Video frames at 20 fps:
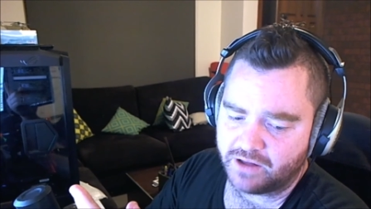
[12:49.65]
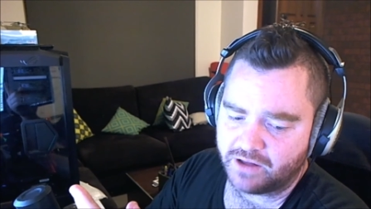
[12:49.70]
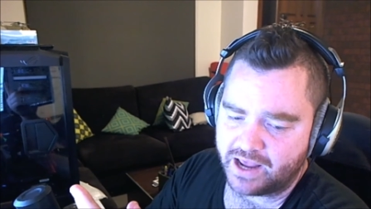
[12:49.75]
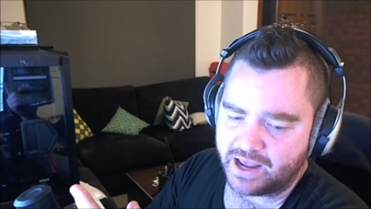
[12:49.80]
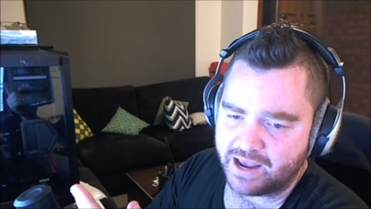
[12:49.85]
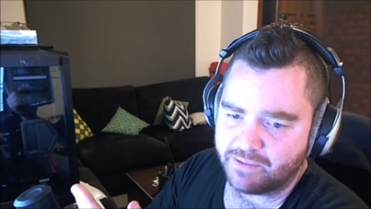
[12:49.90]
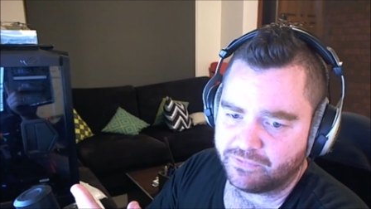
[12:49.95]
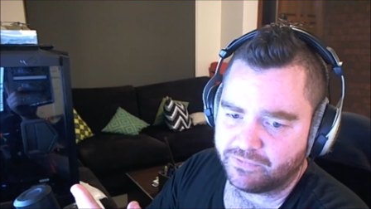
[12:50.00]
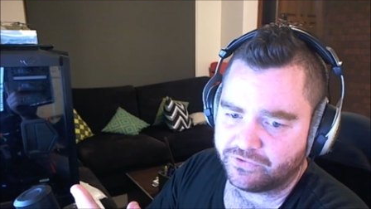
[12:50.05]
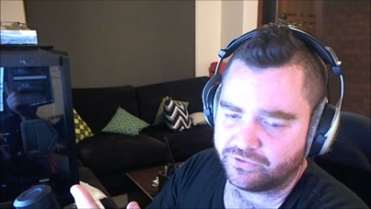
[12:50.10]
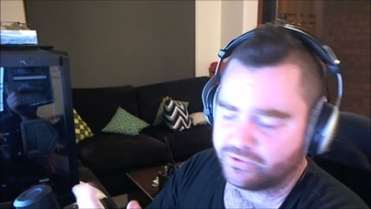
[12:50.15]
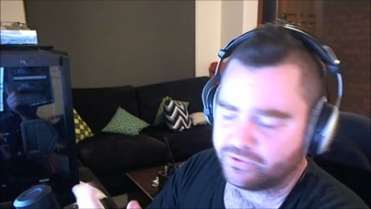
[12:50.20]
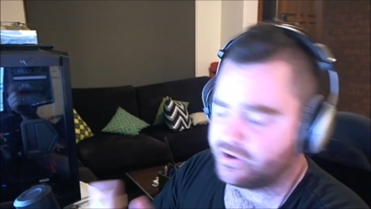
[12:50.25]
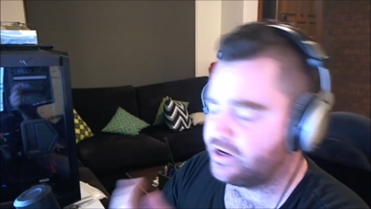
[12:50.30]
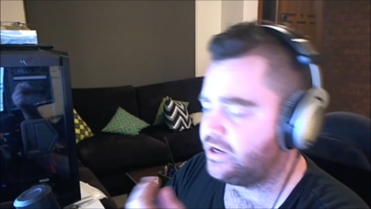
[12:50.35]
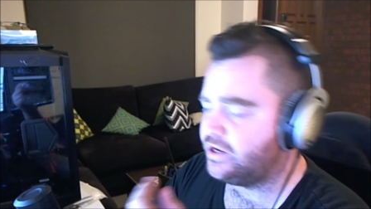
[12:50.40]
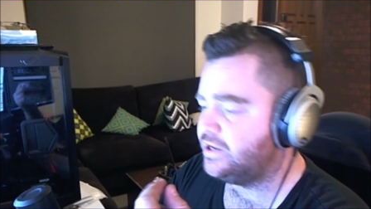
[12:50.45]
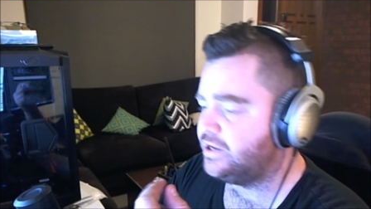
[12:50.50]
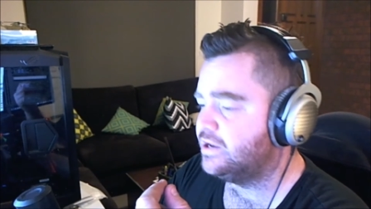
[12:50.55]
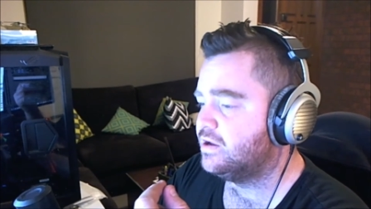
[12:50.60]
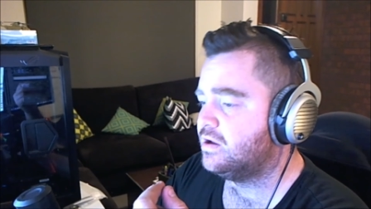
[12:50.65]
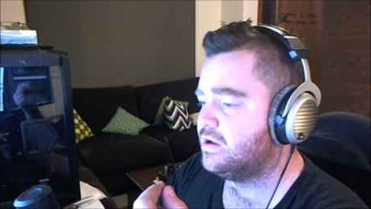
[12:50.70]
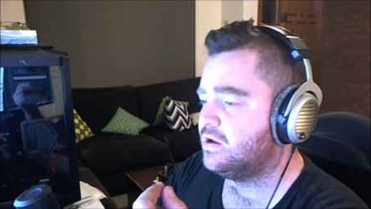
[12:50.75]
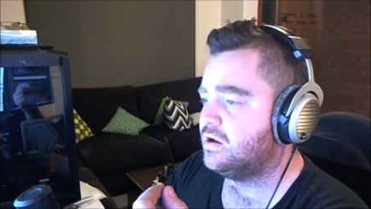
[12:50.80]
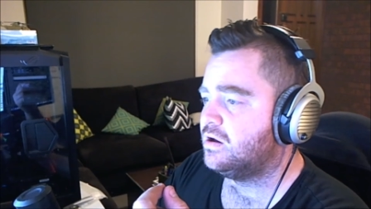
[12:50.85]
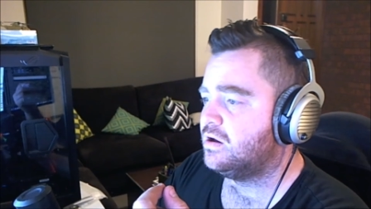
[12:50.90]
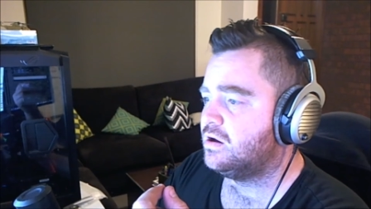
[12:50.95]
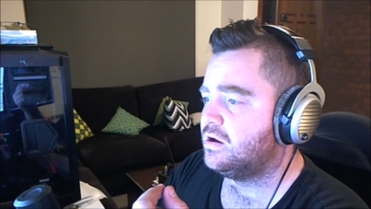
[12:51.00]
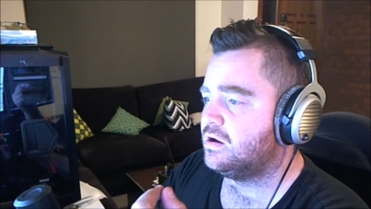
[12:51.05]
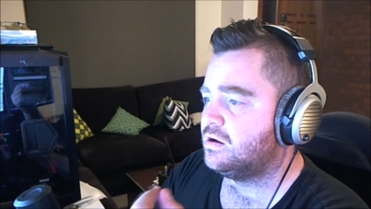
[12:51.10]
M3,
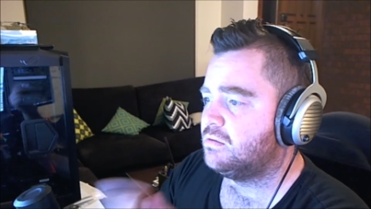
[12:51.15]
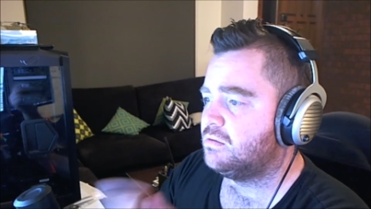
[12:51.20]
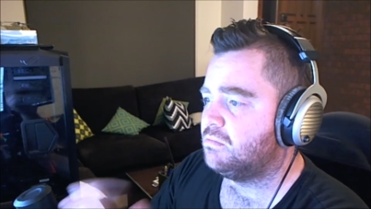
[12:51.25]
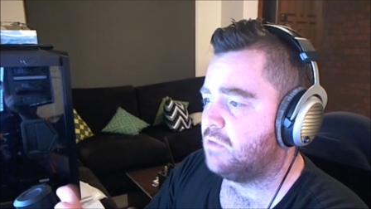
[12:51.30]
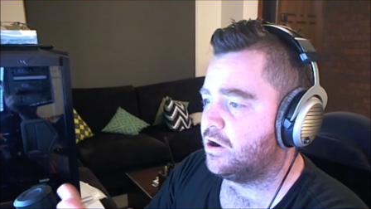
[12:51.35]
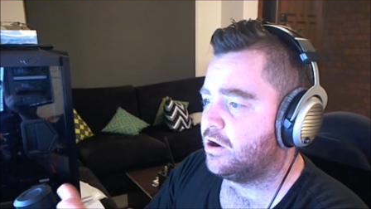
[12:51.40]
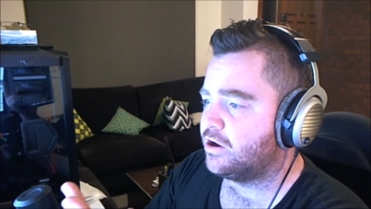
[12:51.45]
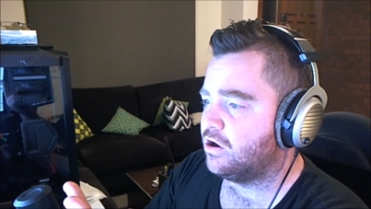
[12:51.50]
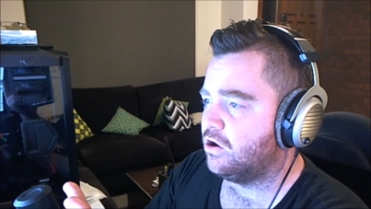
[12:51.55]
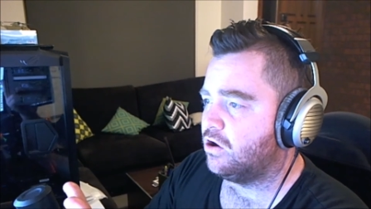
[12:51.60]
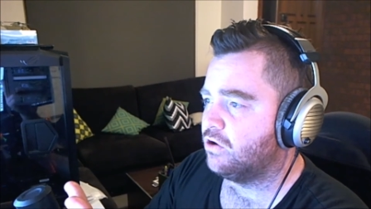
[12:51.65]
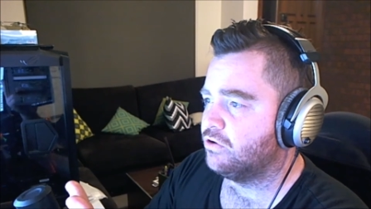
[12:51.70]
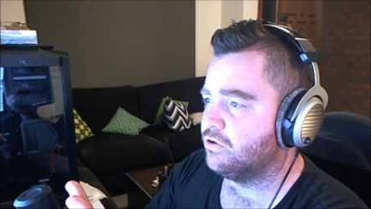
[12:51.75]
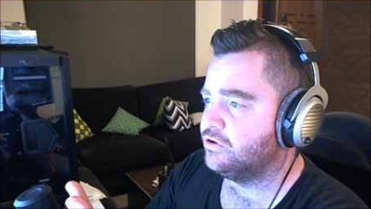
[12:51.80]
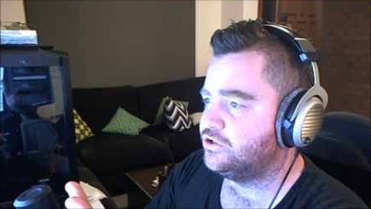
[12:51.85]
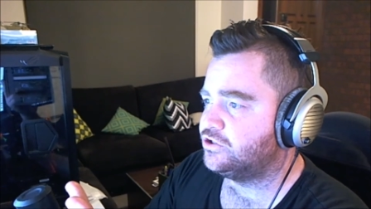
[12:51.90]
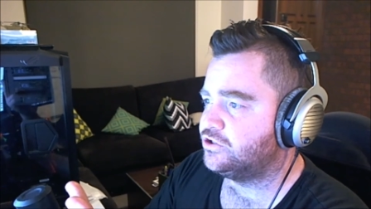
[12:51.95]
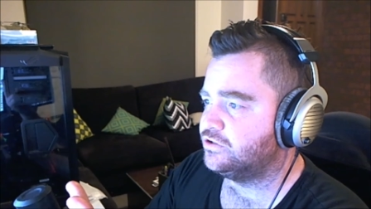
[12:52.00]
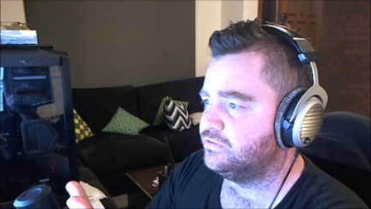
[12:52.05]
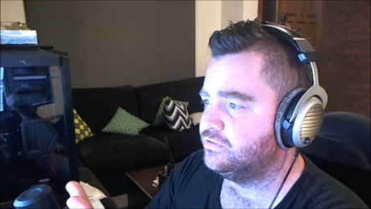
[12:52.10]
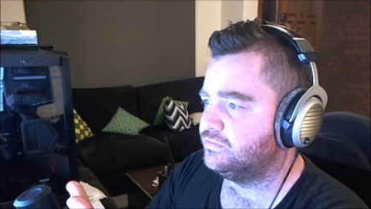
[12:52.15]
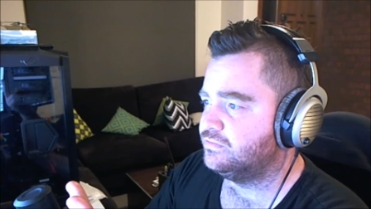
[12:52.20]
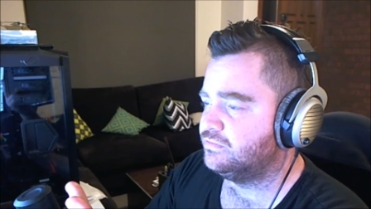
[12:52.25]
Mica Origin